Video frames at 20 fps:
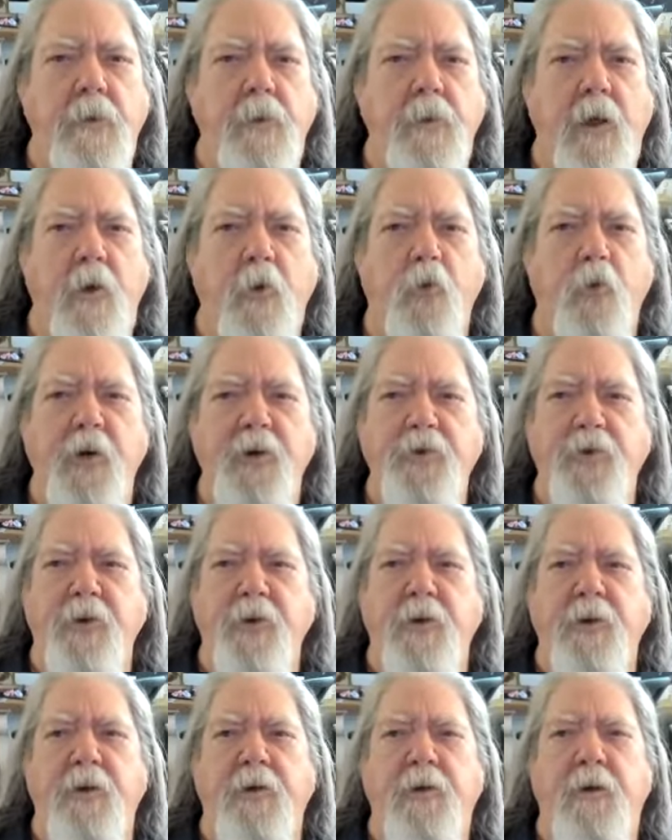our
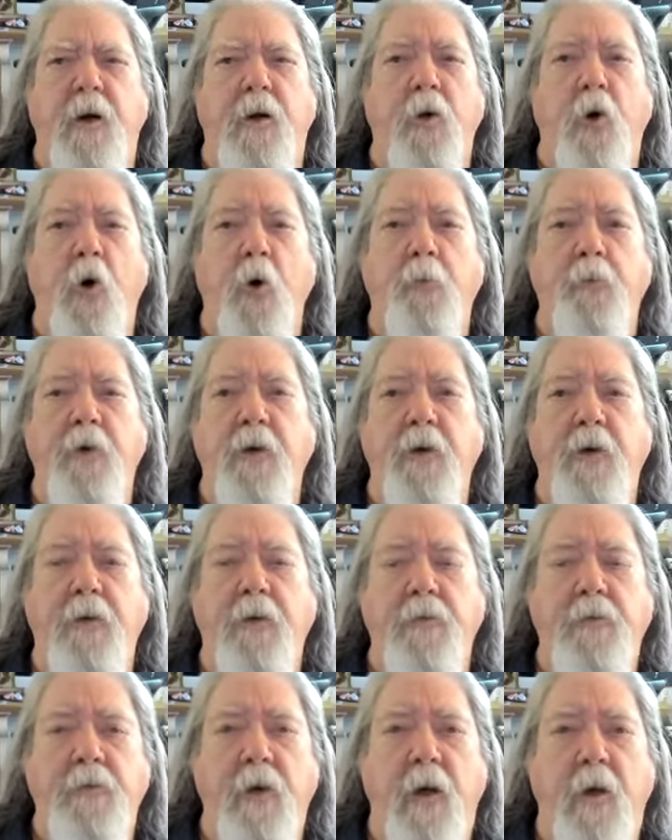wishing, our hoping,
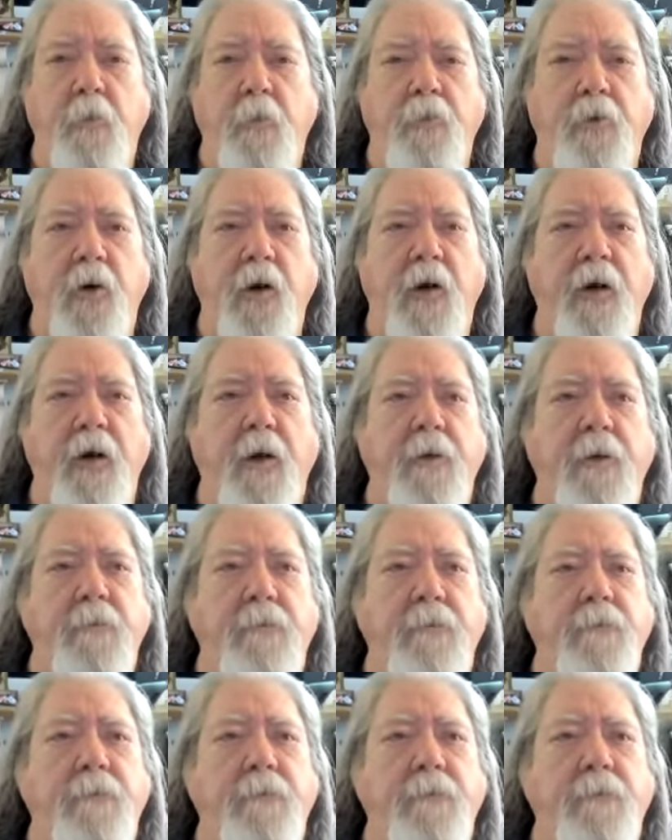our praying,